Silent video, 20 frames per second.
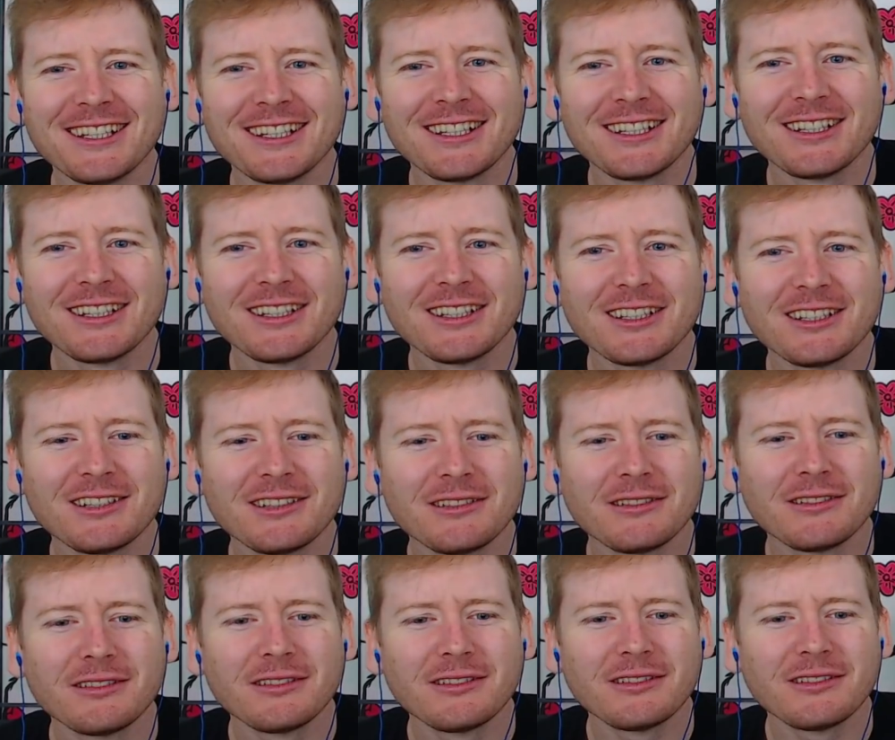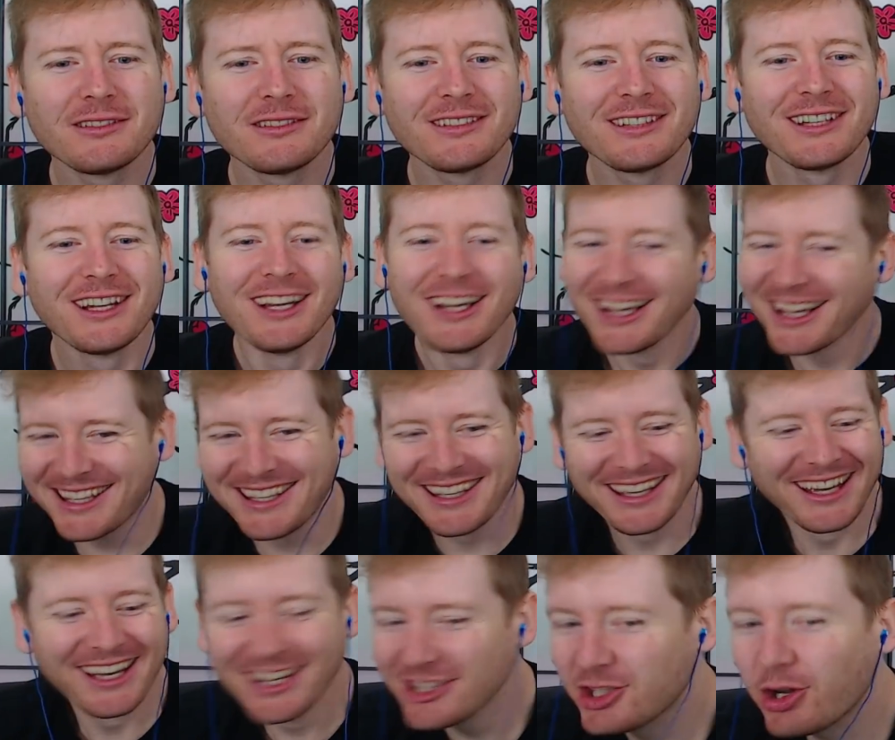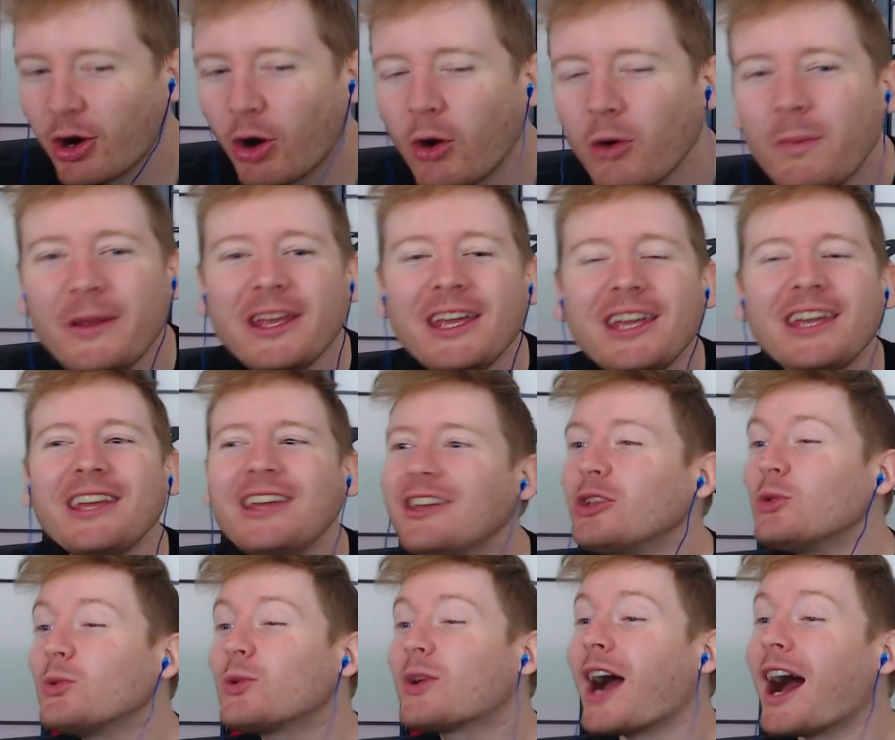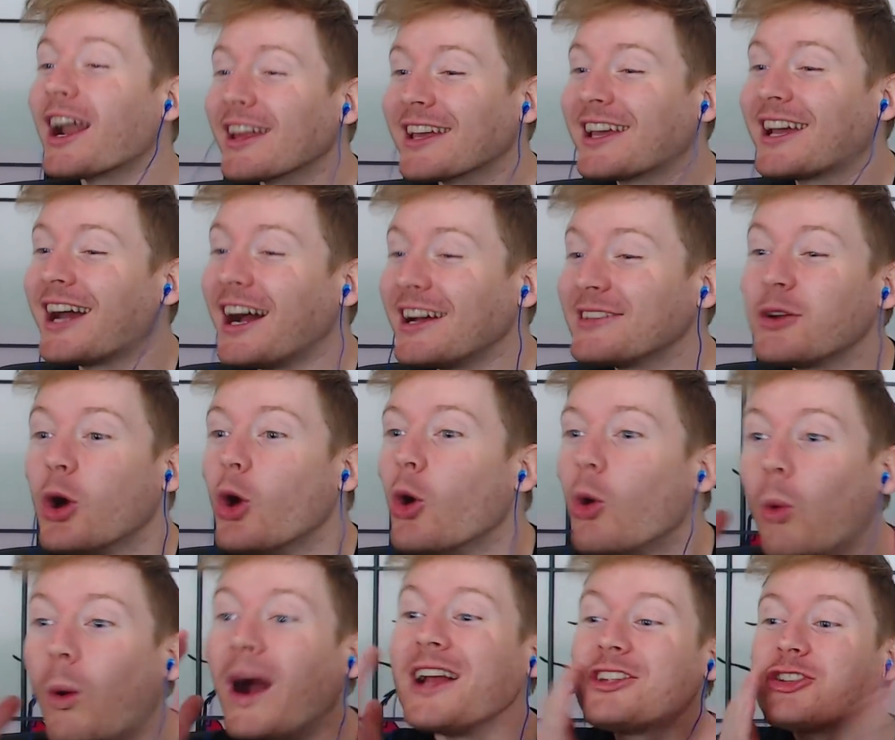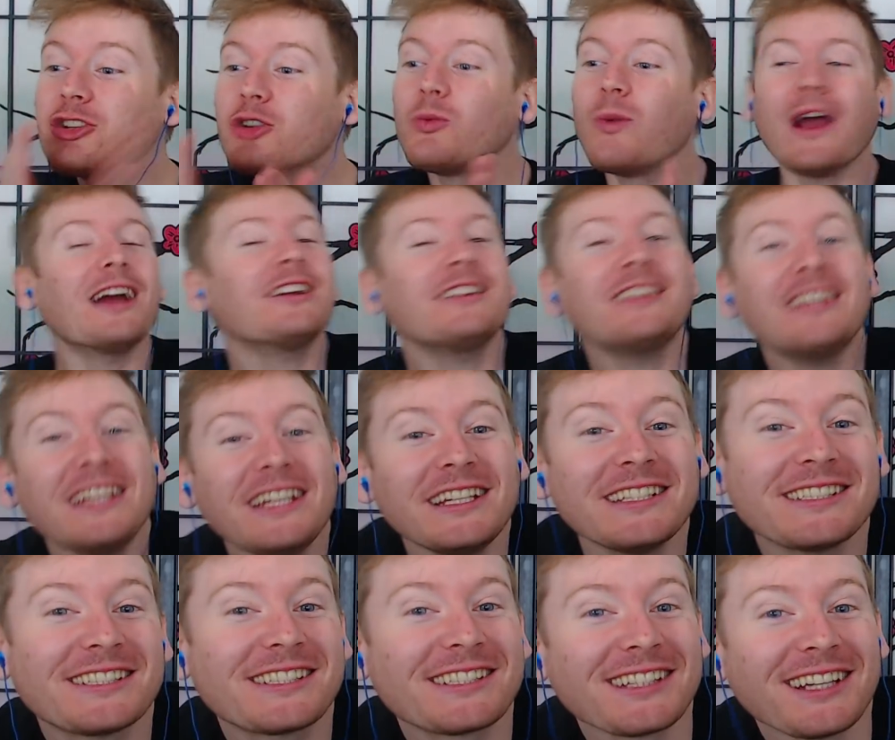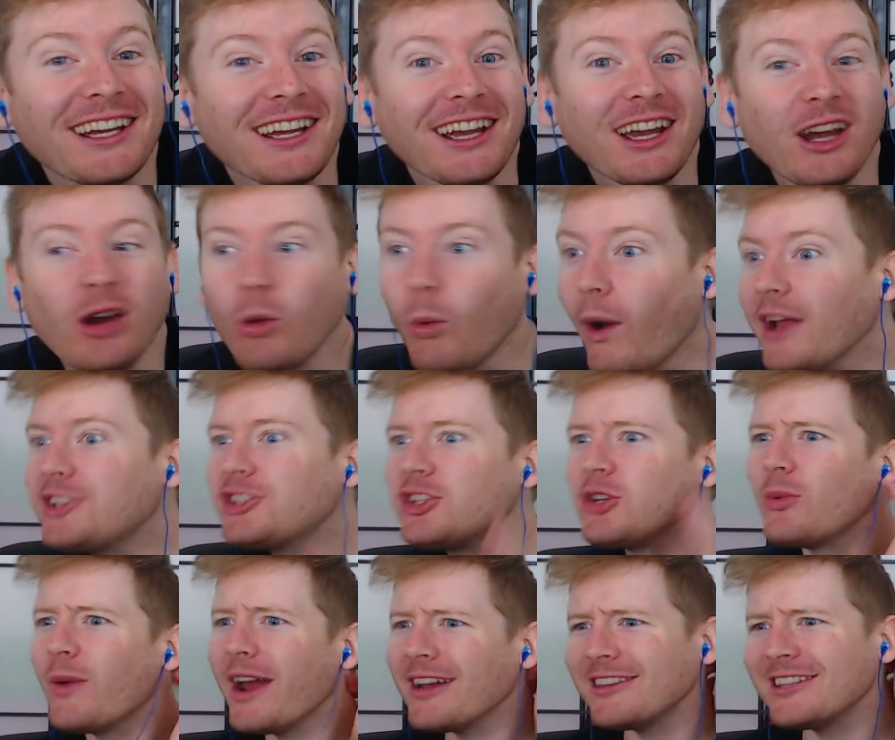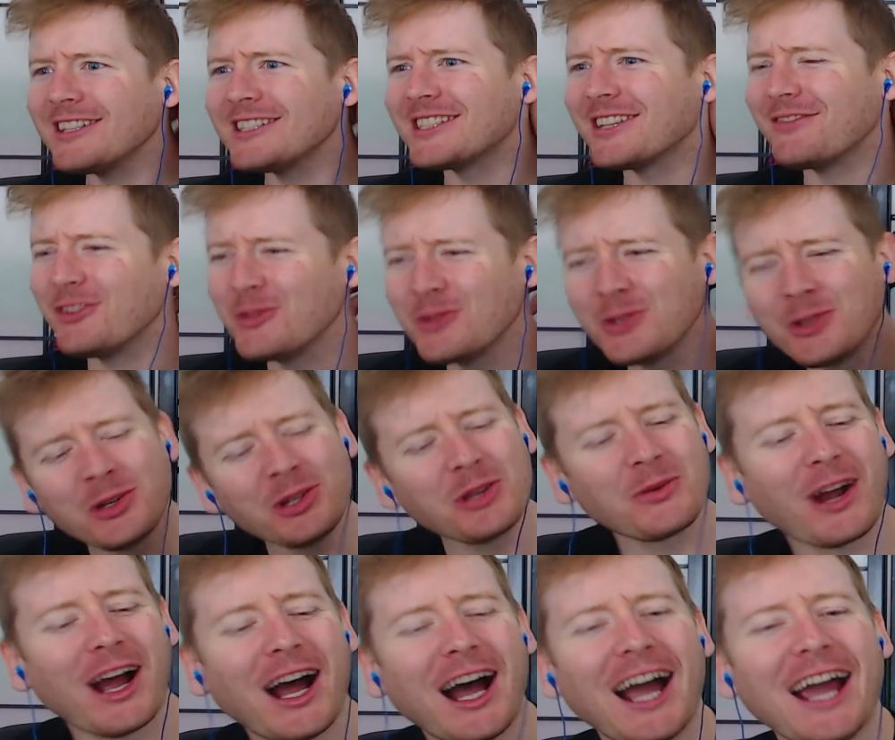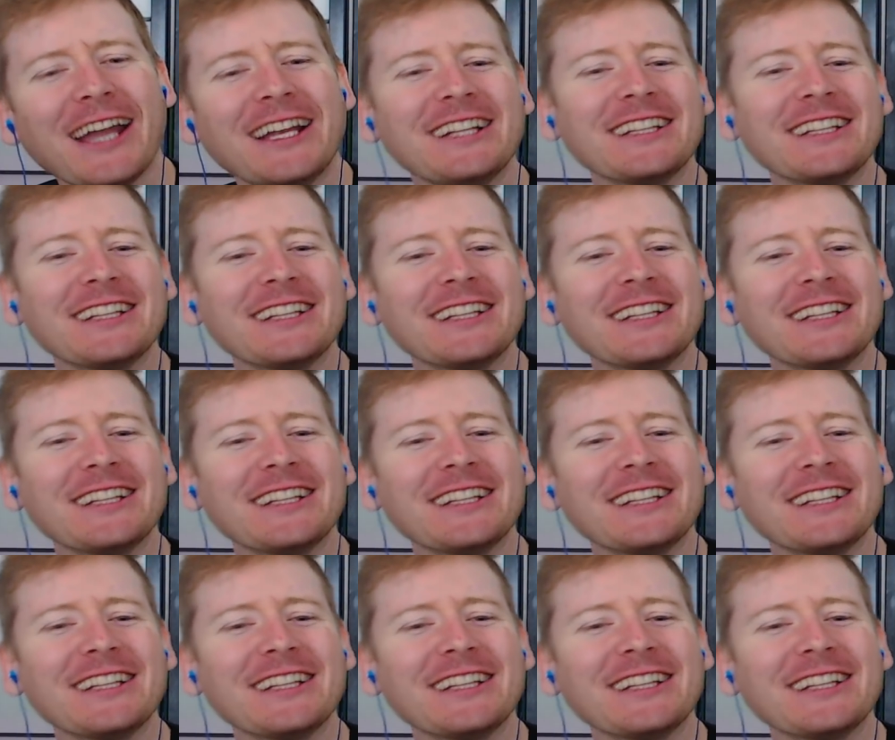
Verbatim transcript: my shoes. Toby, you gotta cut. Why'd you wear these? Why'd you wear these if you knew you were hiding?